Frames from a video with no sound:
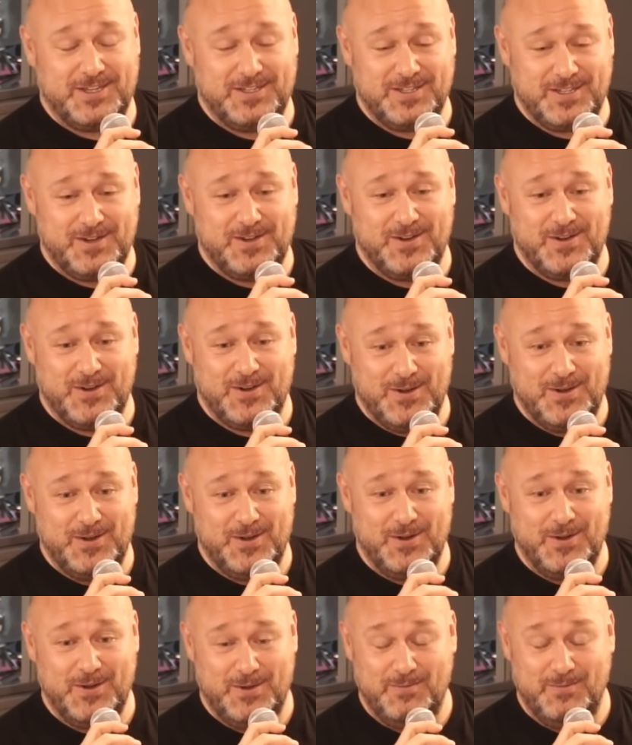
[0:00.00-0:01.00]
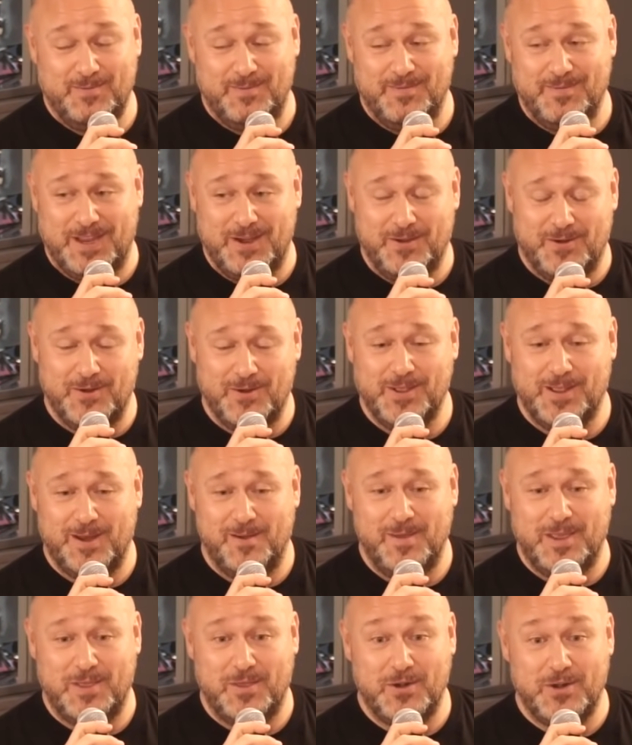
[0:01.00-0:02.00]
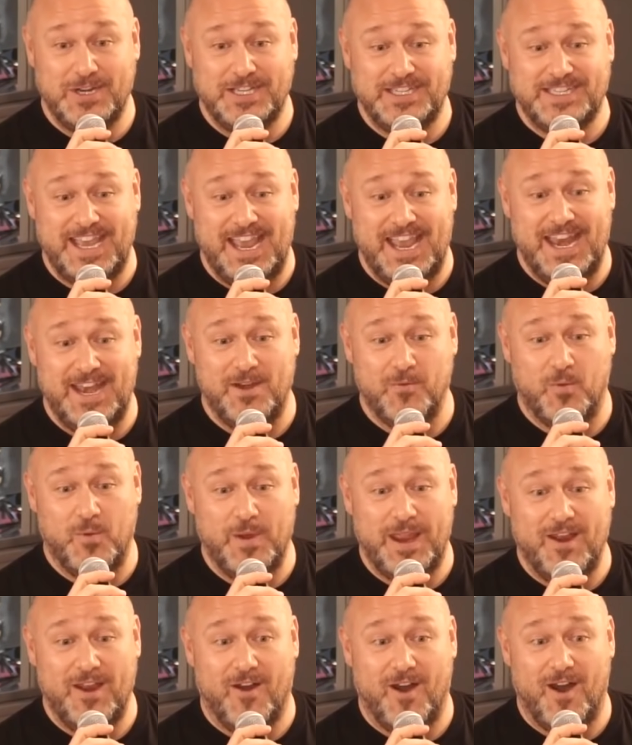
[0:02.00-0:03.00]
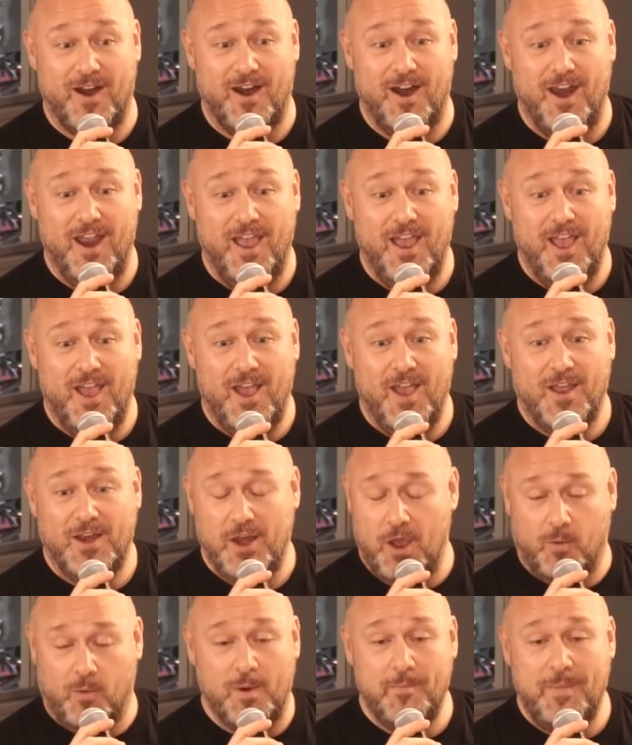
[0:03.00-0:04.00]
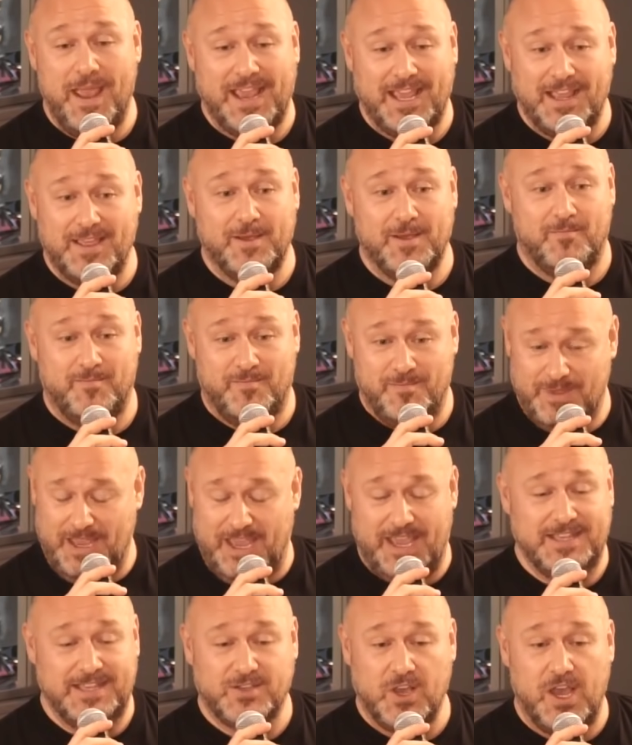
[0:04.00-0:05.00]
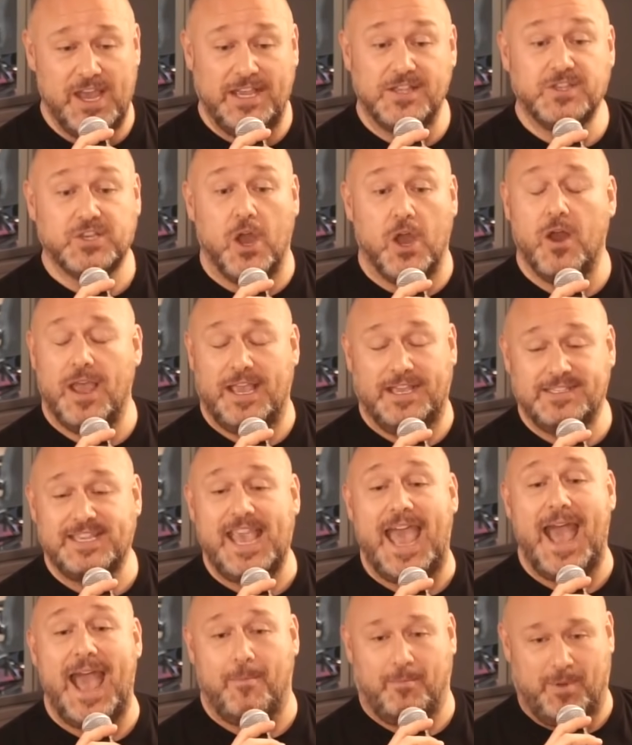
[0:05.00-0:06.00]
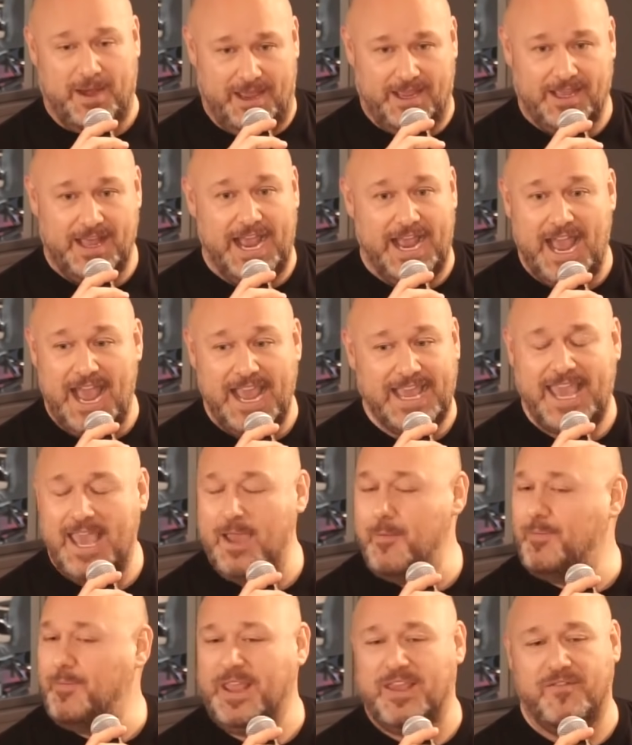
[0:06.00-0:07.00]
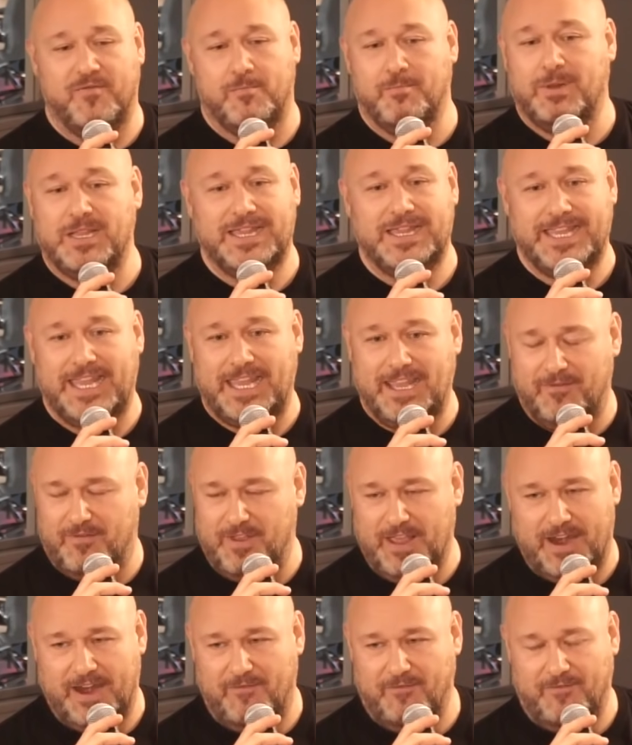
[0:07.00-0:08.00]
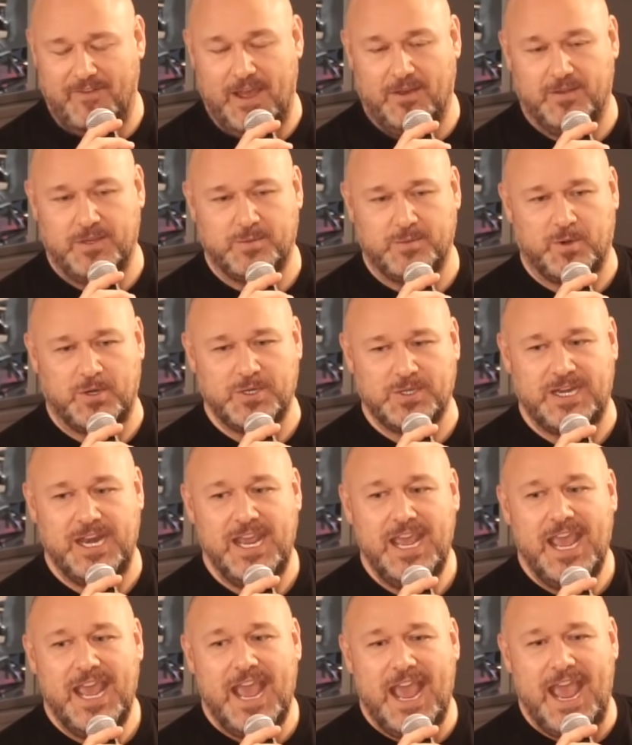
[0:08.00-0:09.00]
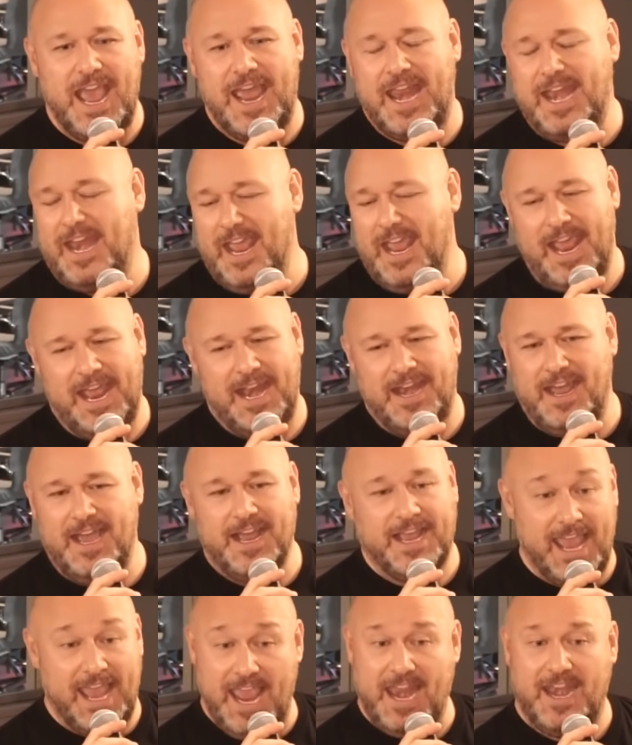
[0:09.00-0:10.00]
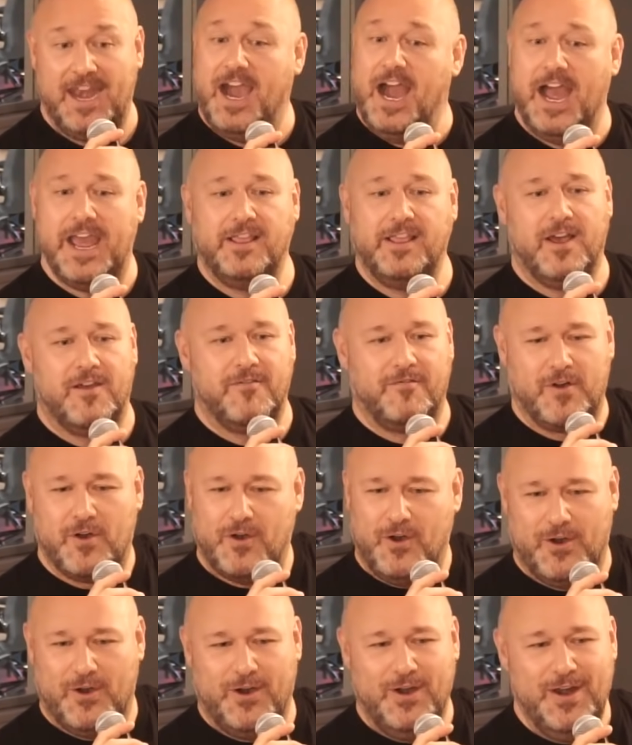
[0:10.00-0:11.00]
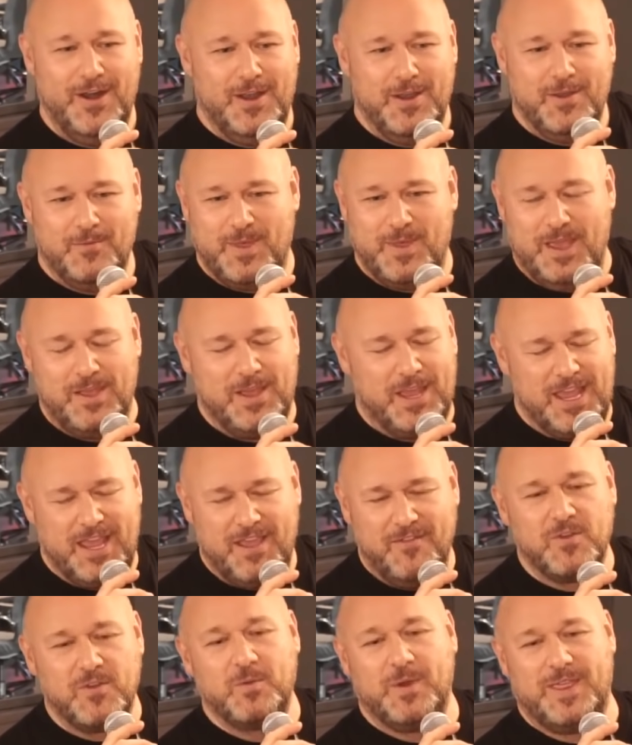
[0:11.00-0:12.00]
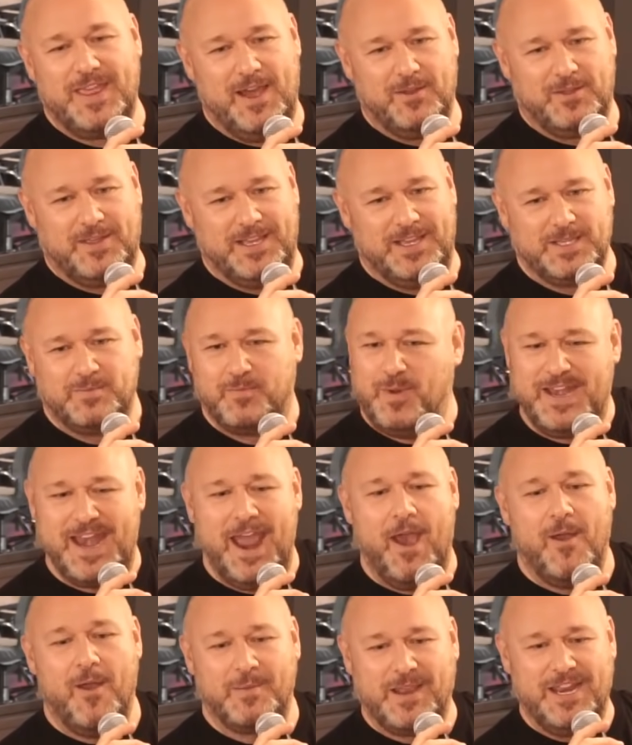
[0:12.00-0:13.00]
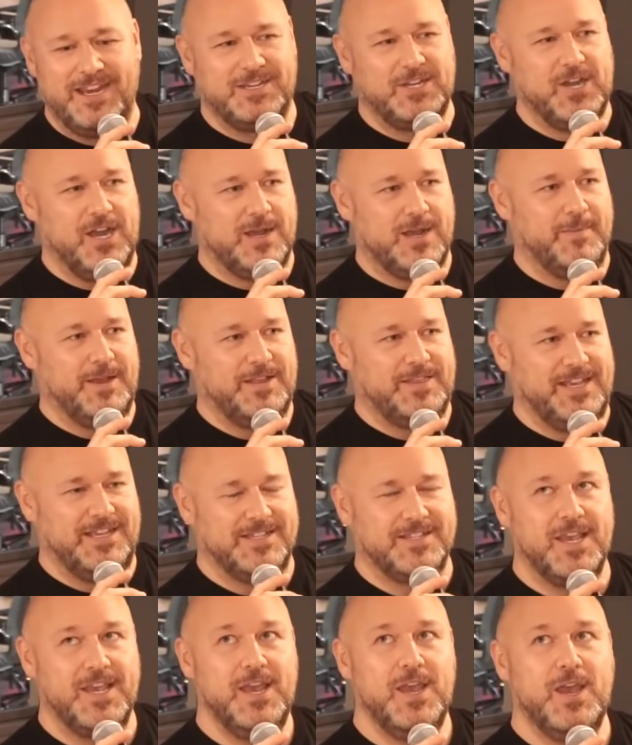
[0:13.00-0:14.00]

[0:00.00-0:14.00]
in her early to mid 30s, and we're making it's happening. Like, I can't even believe that I found this person. And again, I love her even without this, but now I'm going to talk about this.